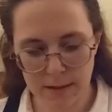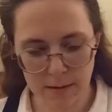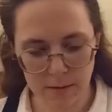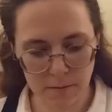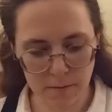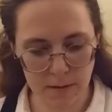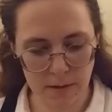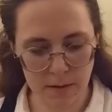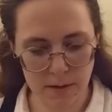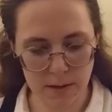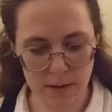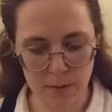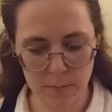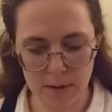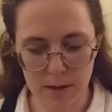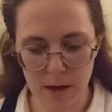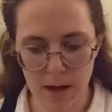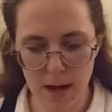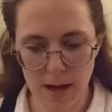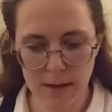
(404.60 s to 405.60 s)
still feels a little
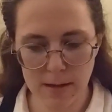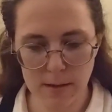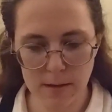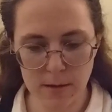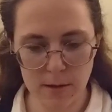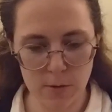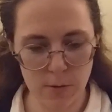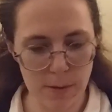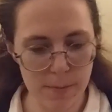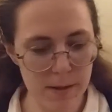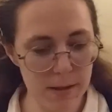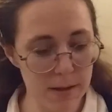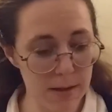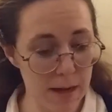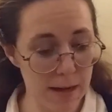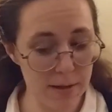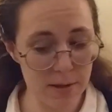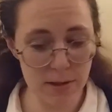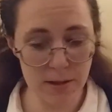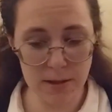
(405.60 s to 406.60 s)
bit hot, so I'm going
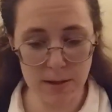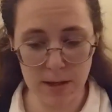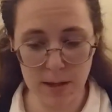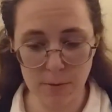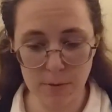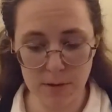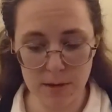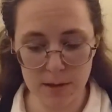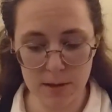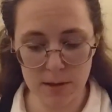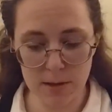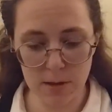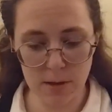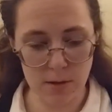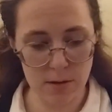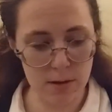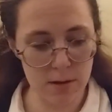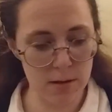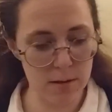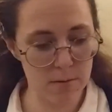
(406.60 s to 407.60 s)
to actually start with the
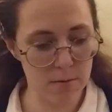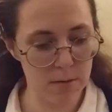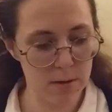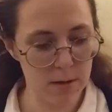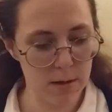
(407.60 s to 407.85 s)
desserts.